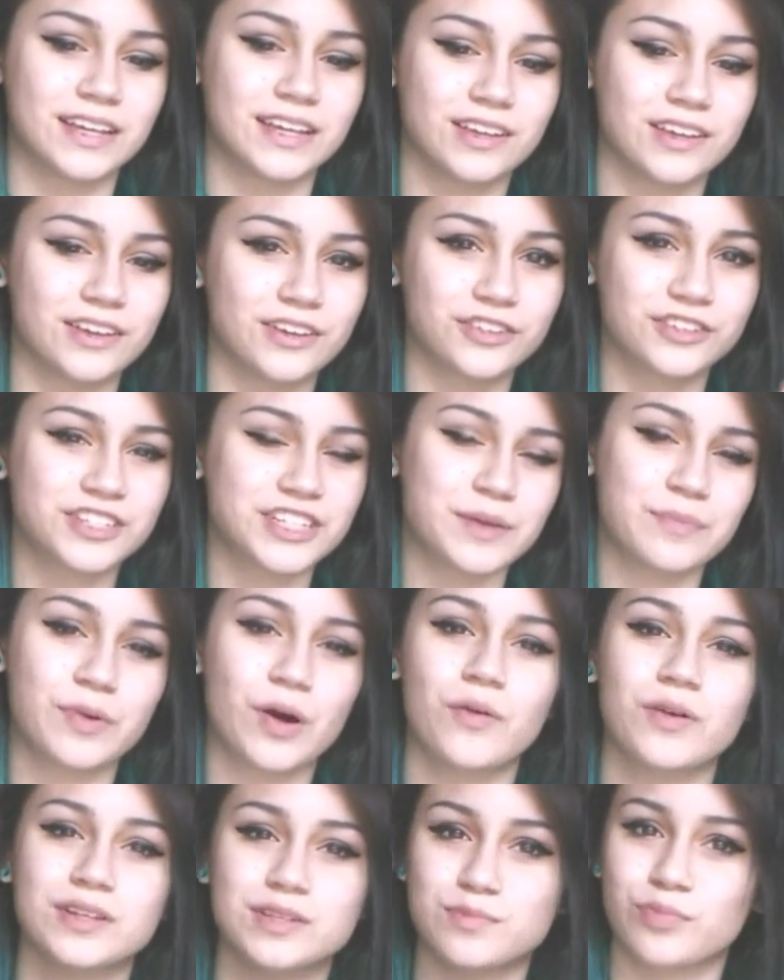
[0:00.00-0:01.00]
Like your
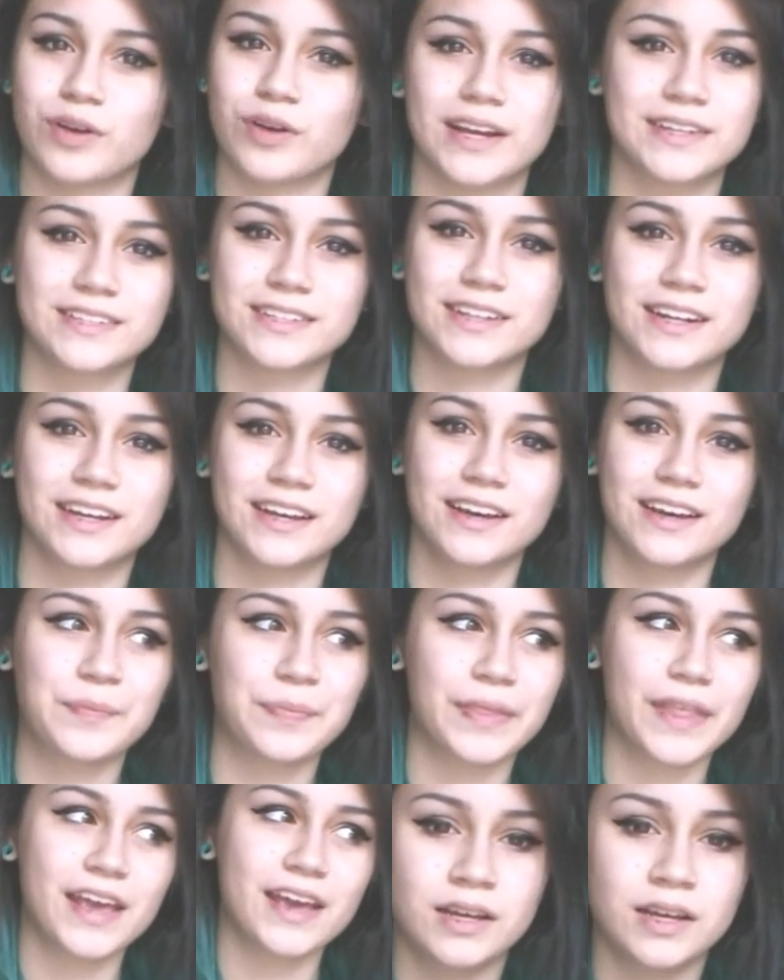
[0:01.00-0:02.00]
chip always breaks in it,
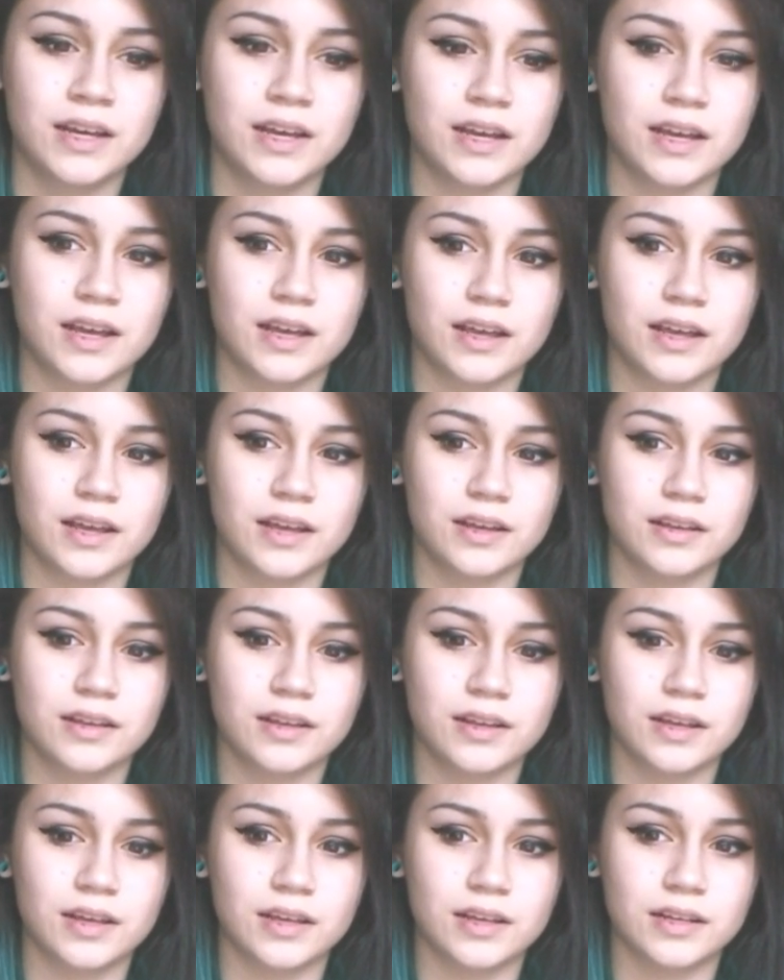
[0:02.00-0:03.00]
and it,
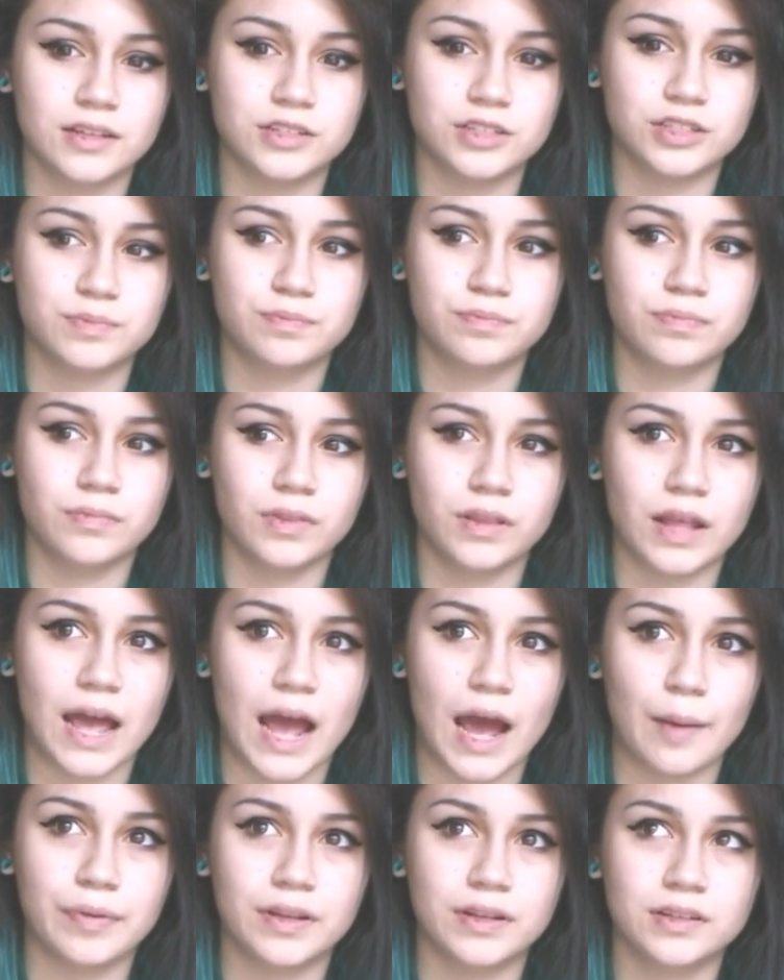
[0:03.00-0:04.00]
it just
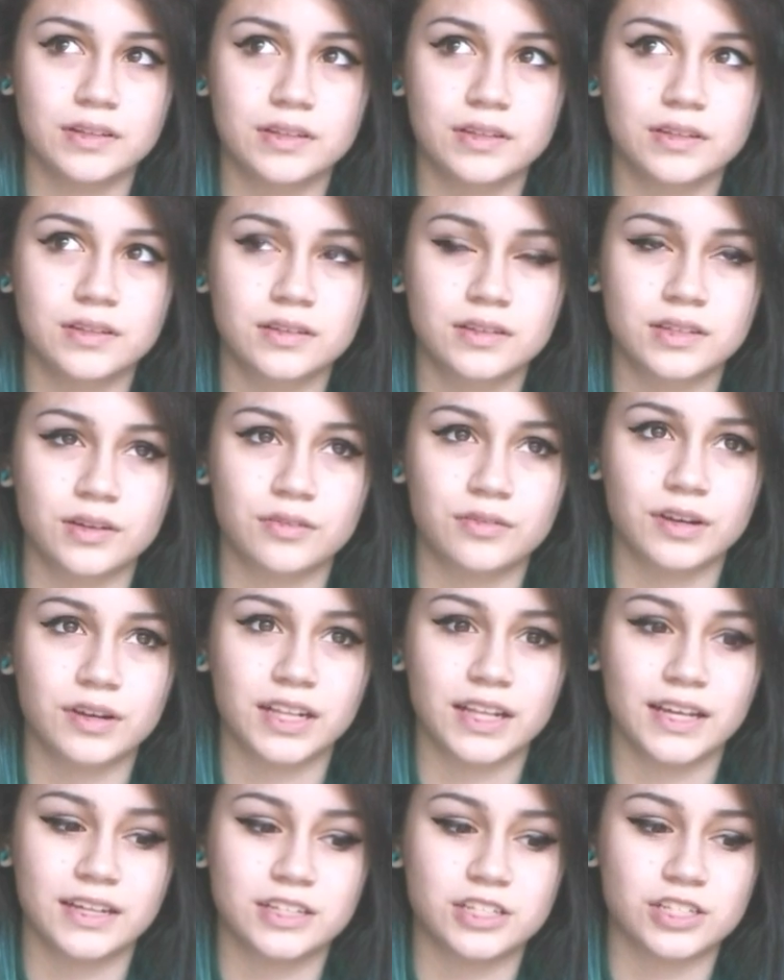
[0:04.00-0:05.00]
happened so
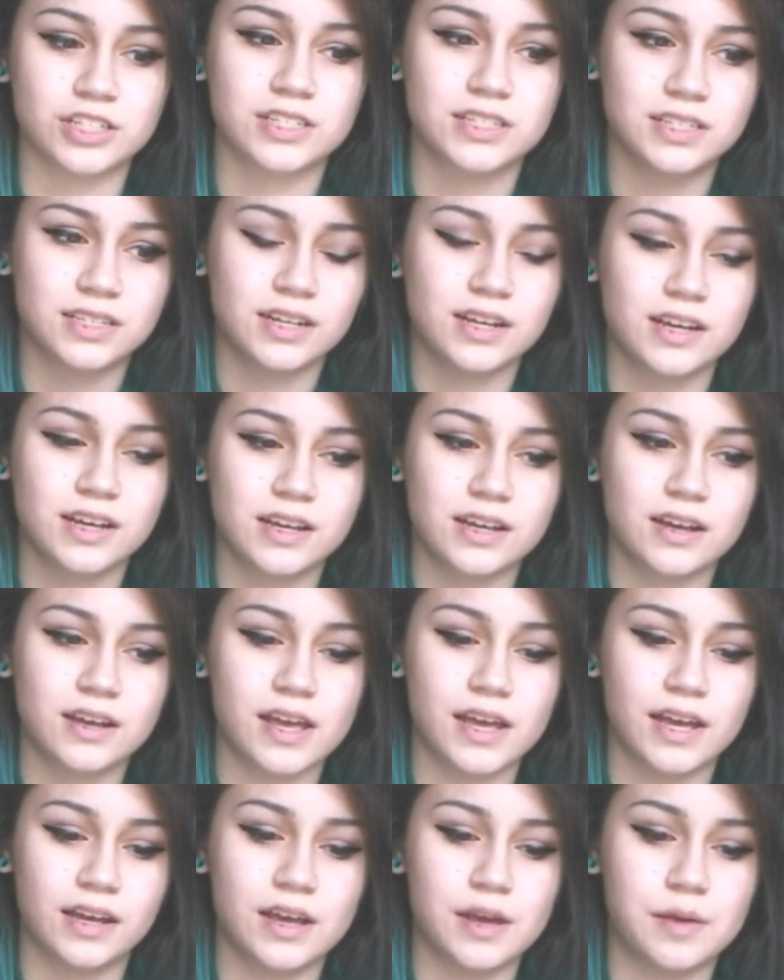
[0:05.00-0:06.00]
quickly. It just
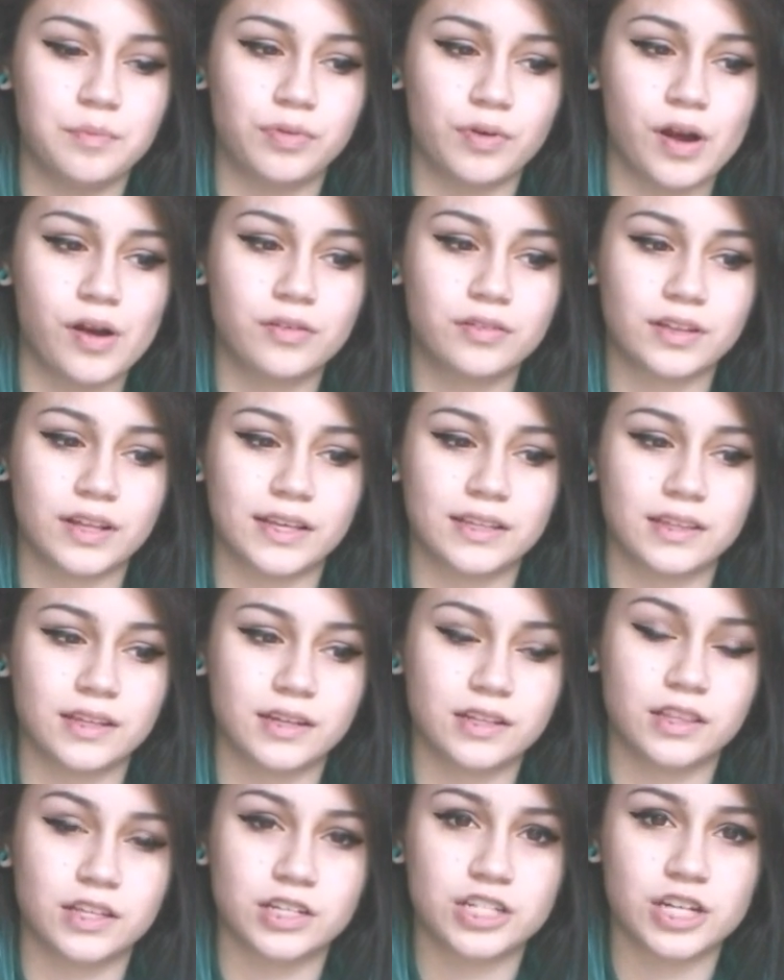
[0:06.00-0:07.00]
it, it broke.
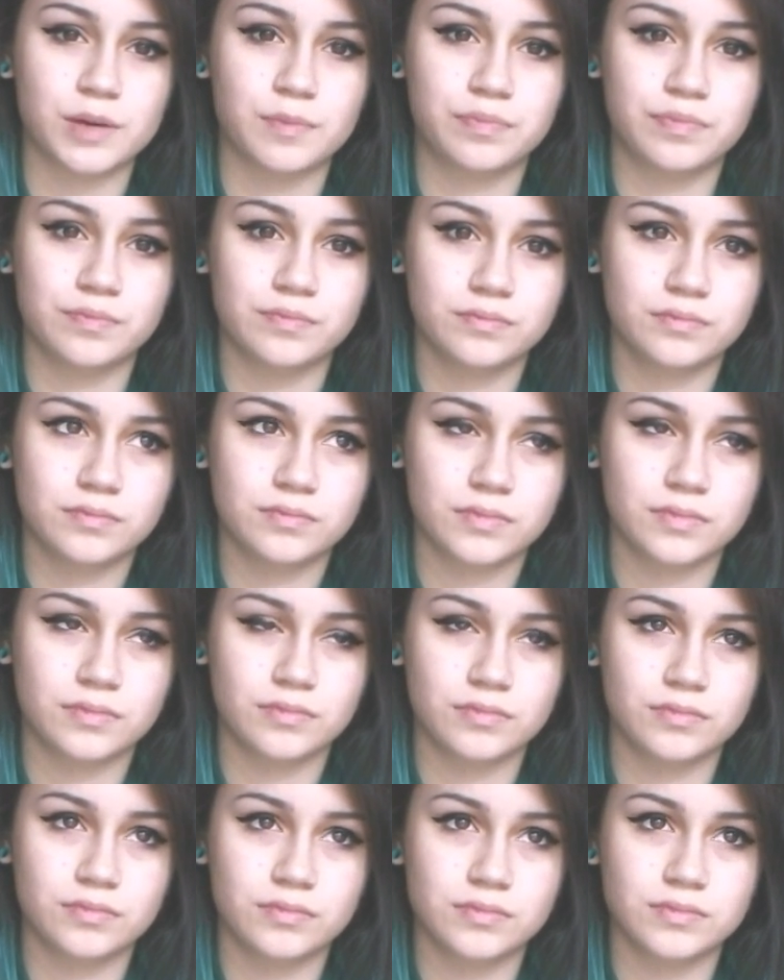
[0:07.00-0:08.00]
Like the the chip
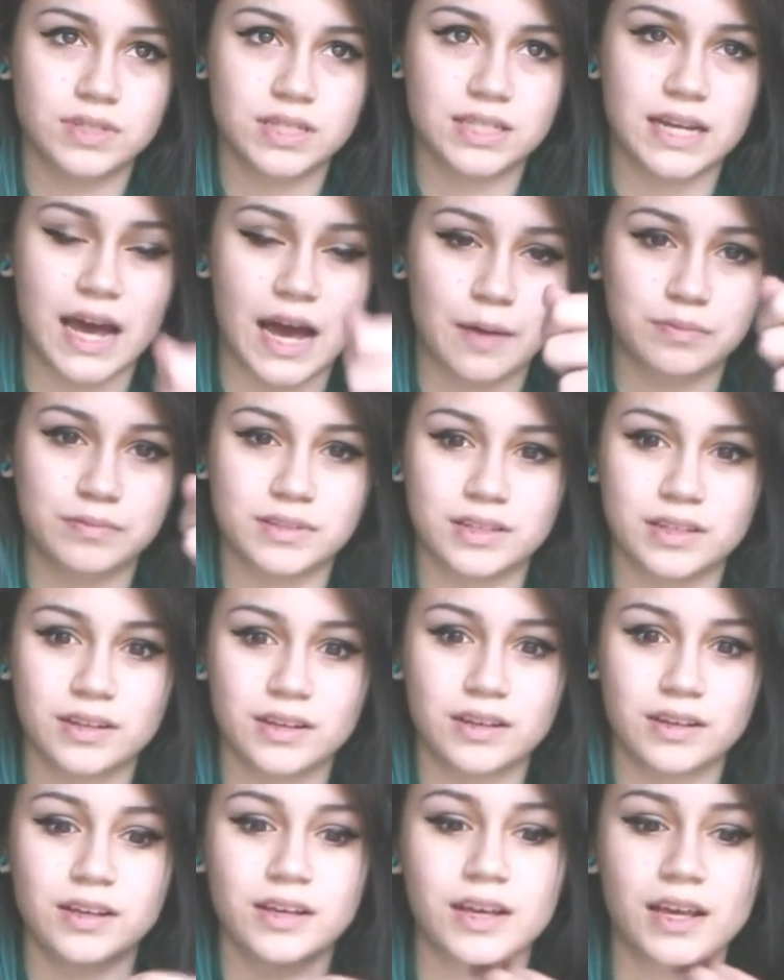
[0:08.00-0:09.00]

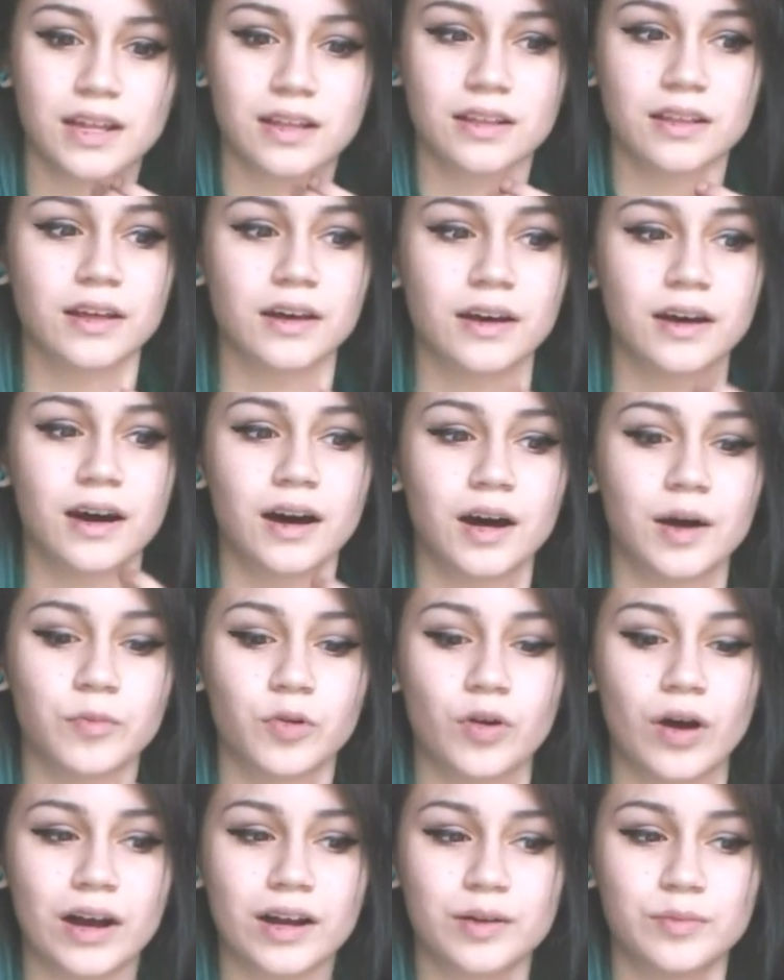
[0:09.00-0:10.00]
snapped in the
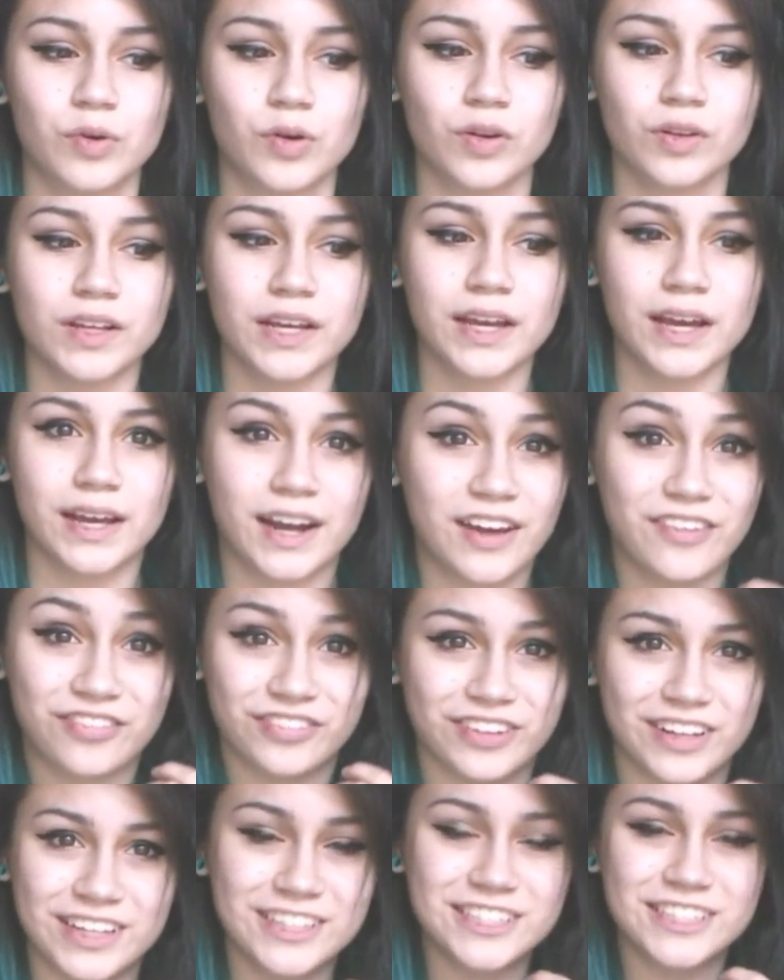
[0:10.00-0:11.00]
um, guacamole, and I
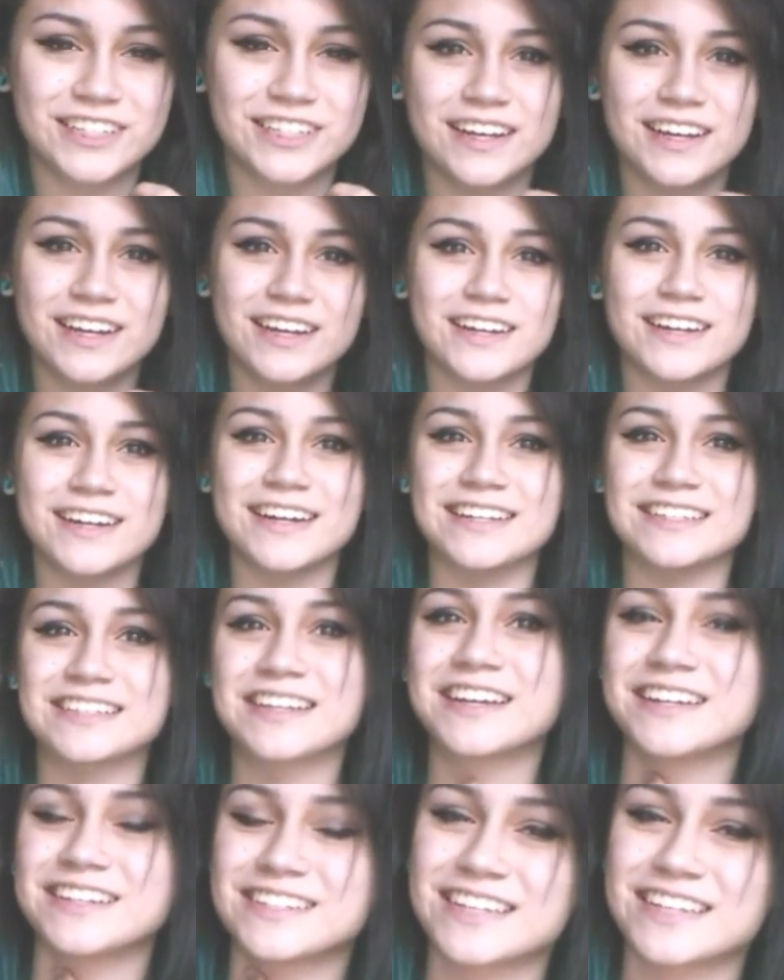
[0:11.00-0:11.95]
flinched because